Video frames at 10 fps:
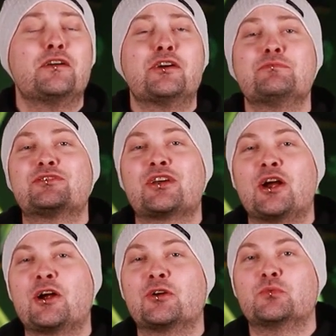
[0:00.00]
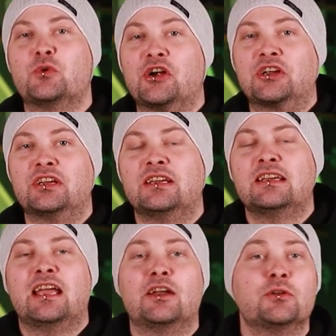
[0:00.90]
a farm is hard work,
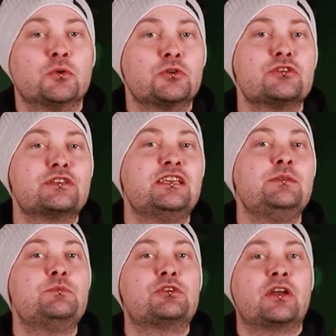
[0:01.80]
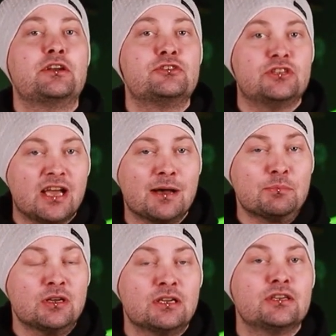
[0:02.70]
and in order to keep your energy
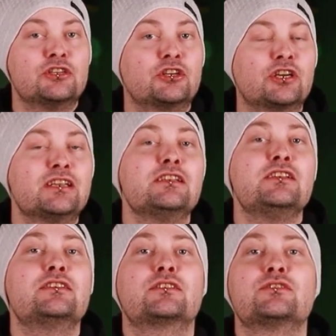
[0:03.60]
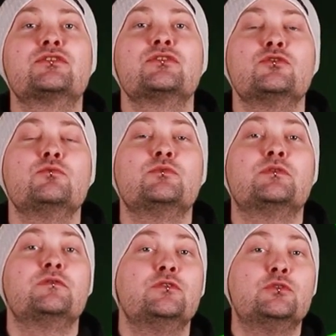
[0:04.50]
up, you're going to need to consume
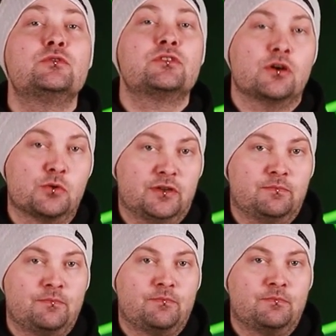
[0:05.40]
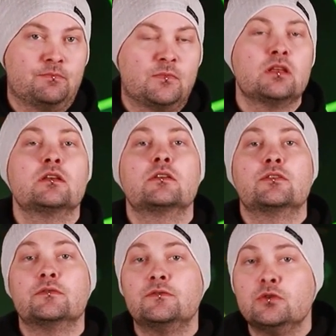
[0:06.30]
the food token.
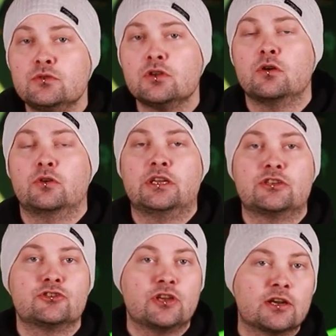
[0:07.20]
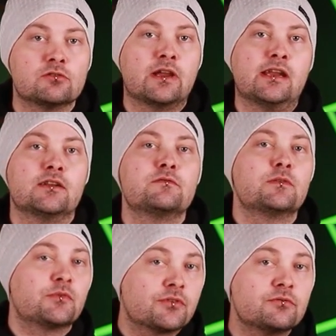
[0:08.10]
The food token is generated
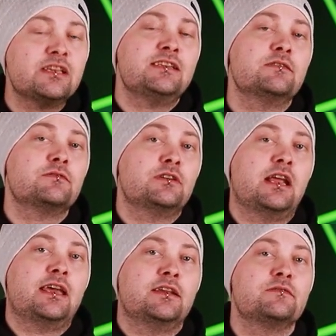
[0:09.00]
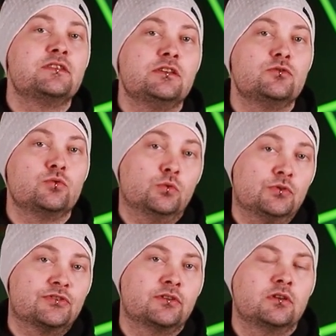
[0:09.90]
from three different N F T
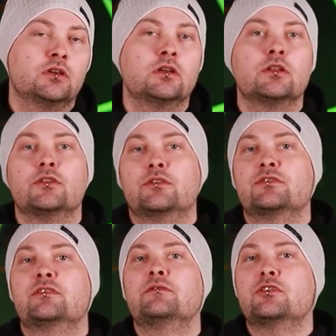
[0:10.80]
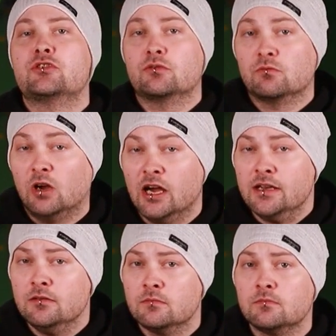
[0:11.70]
tools. There's the fishing
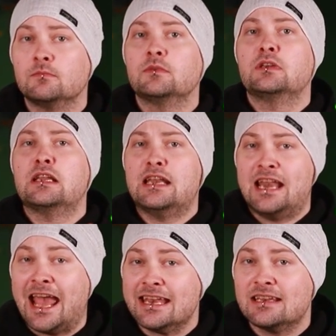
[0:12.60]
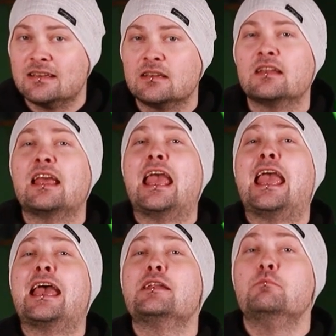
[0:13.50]
rod, net,
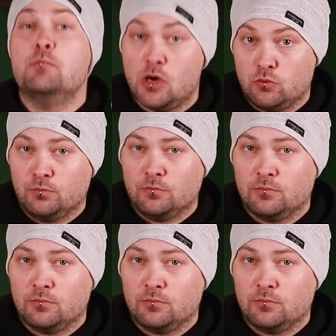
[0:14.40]
and boat.